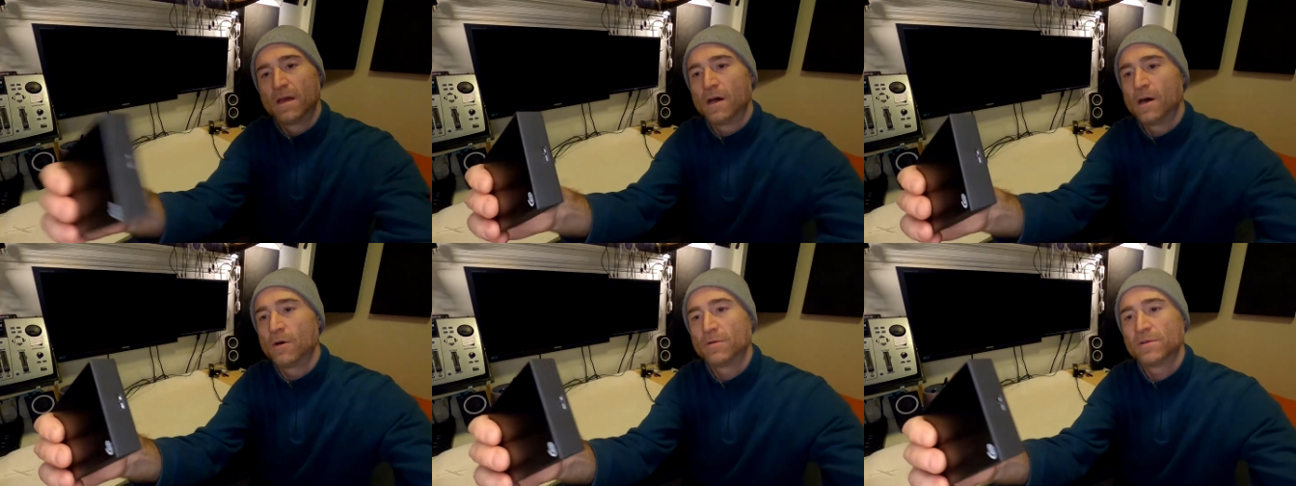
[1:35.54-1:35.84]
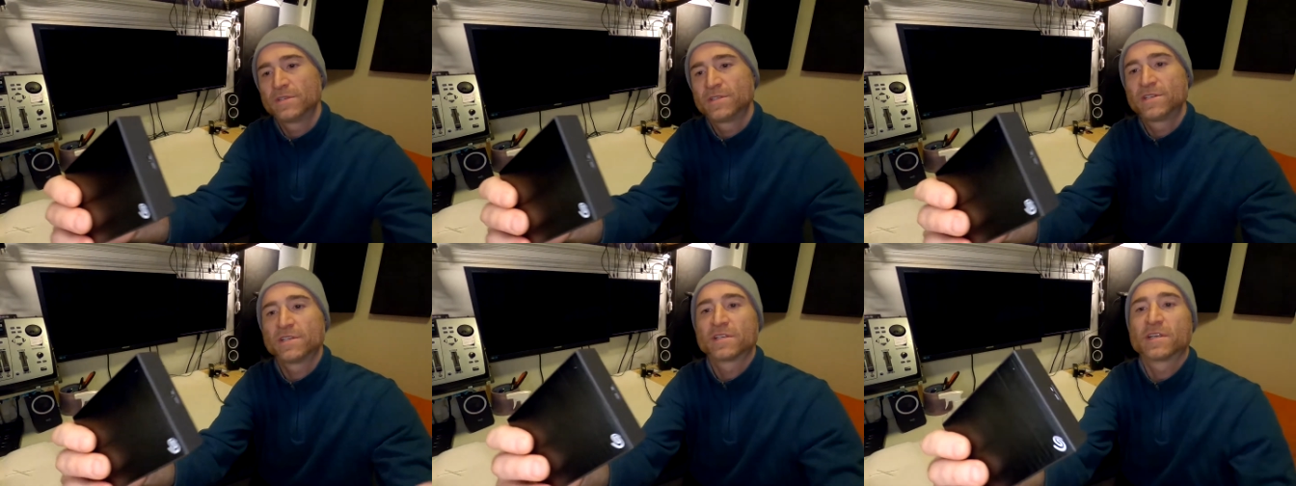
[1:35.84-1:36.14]

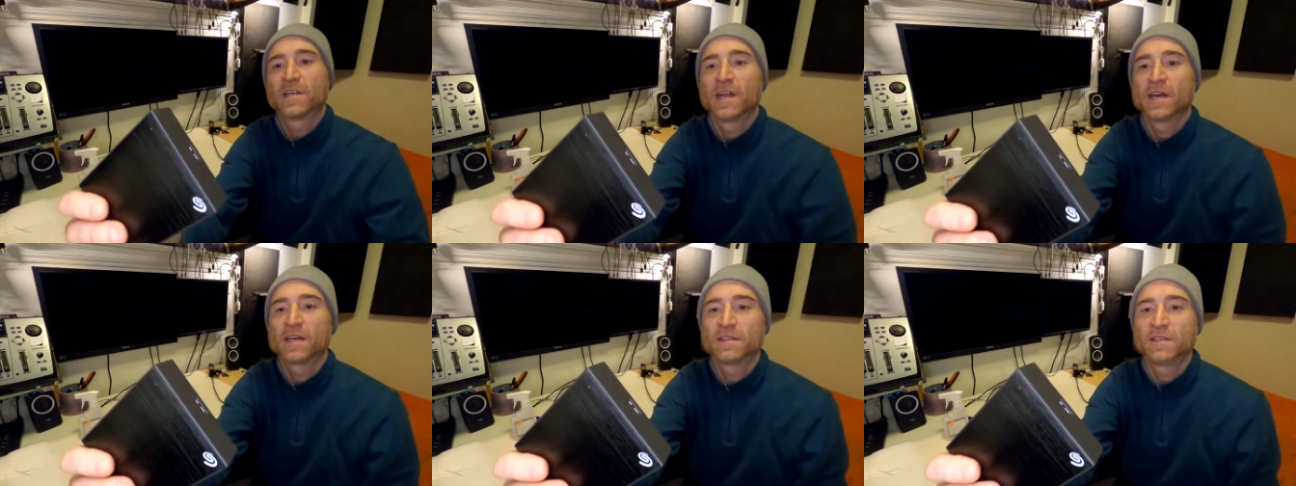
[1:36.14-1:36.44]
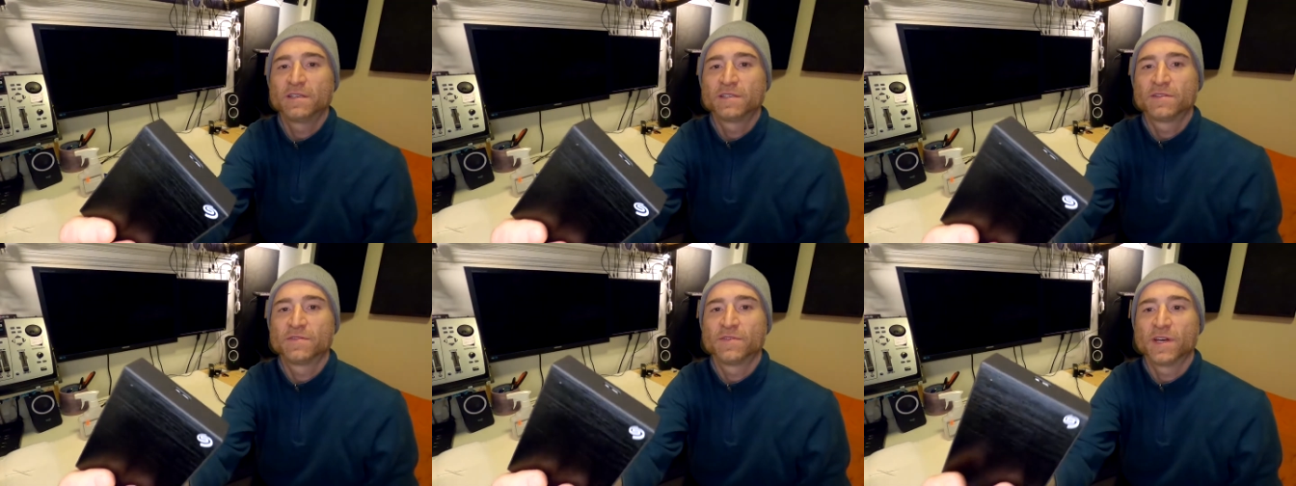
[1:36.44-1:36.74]
always disconnect
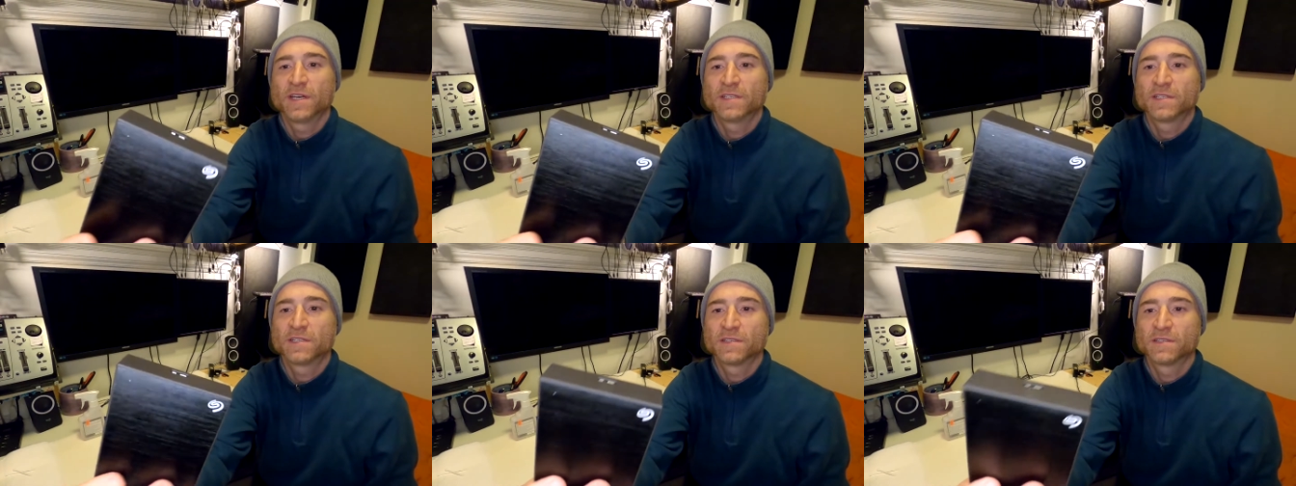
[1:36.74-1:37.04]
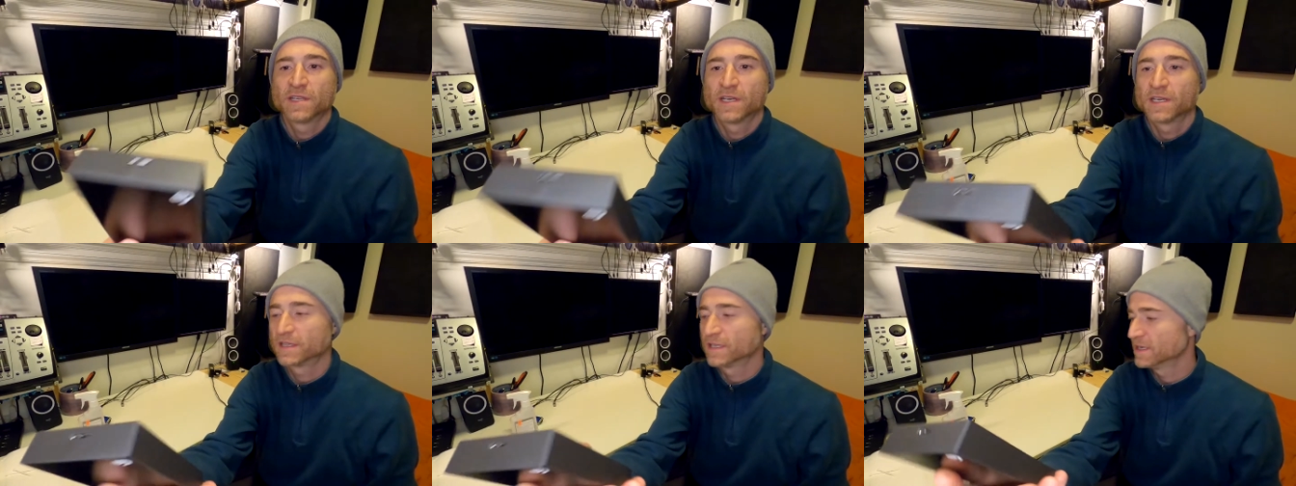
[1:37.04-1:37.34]
these
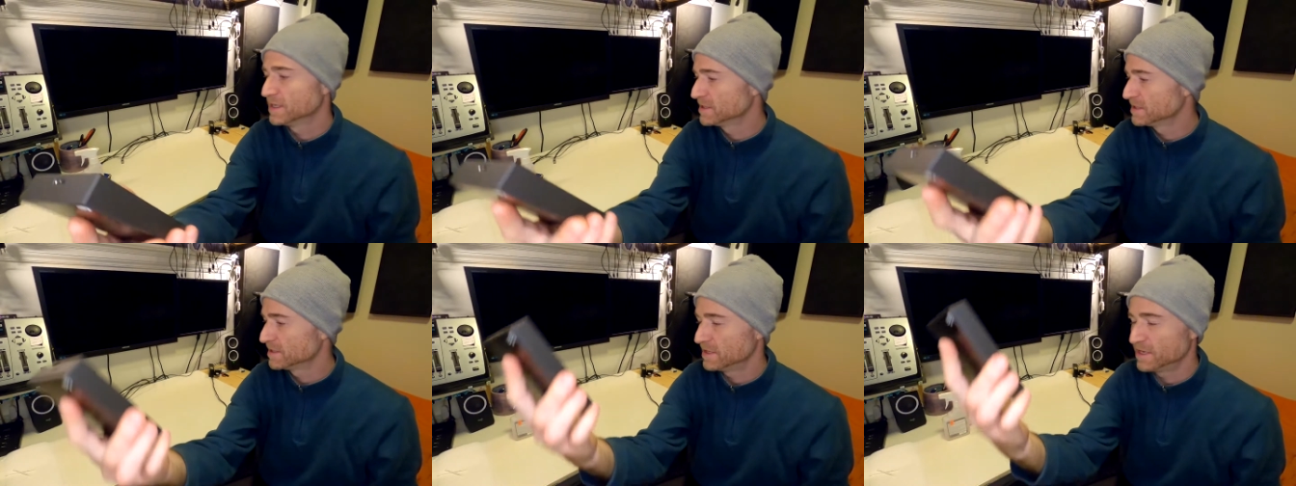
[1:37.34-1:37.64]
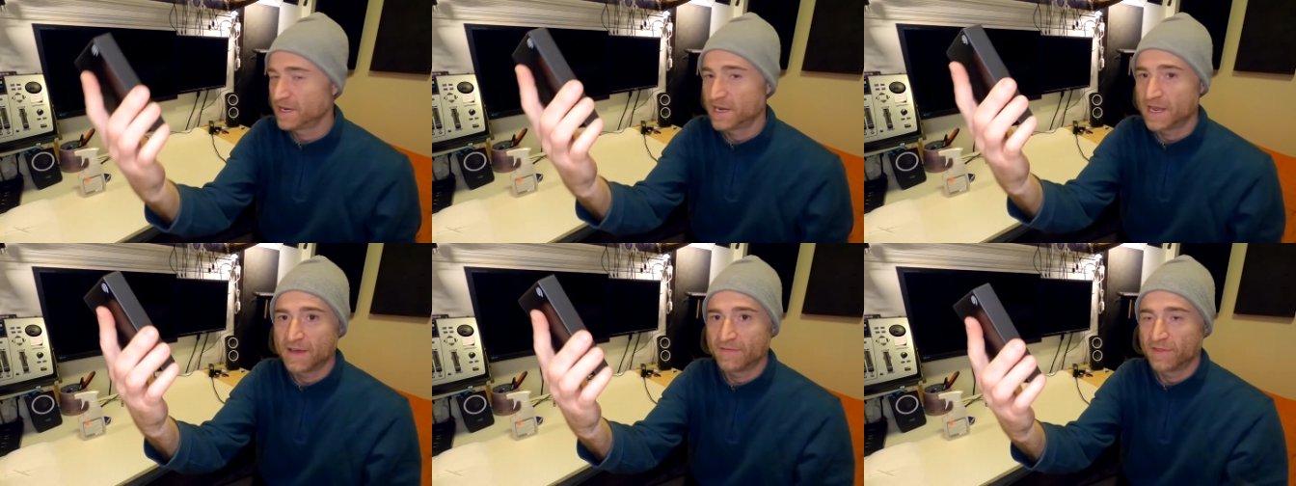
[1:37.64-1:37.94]
devices like this
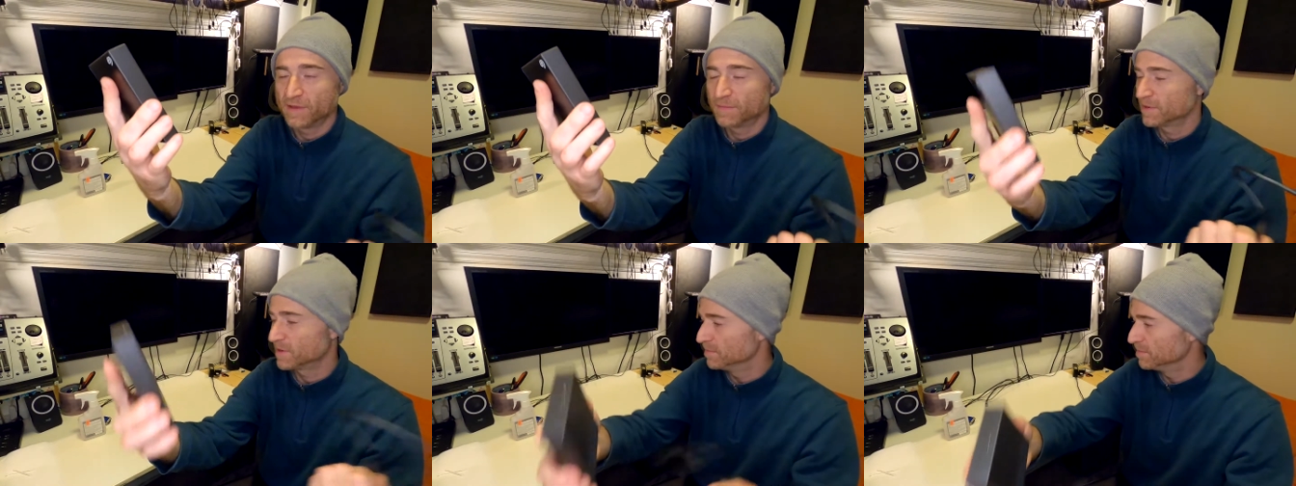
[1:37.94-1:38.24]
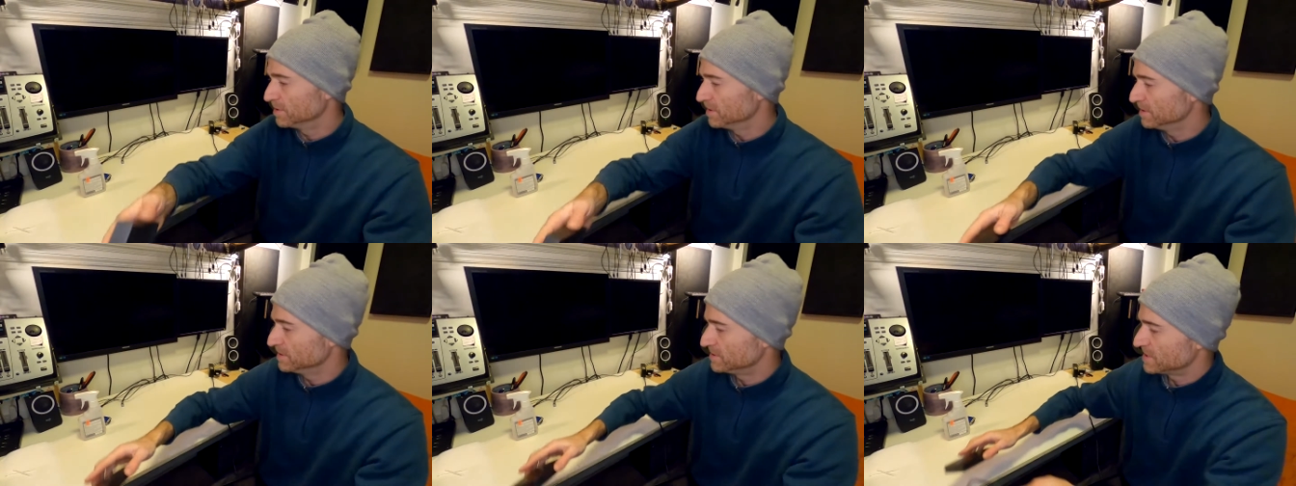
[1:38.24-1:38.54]
and have them
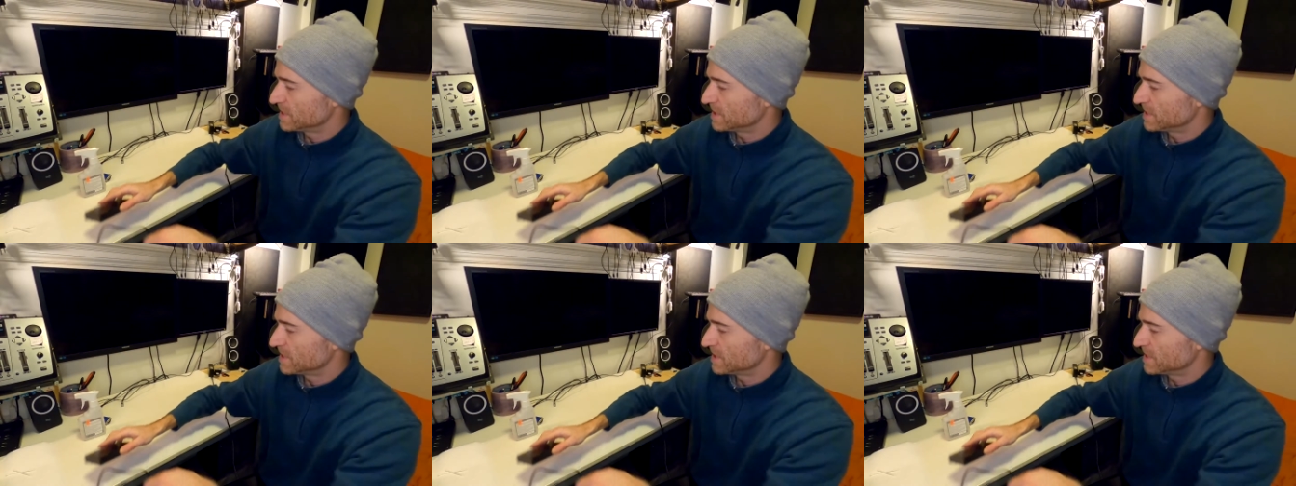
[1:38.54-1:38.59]
completely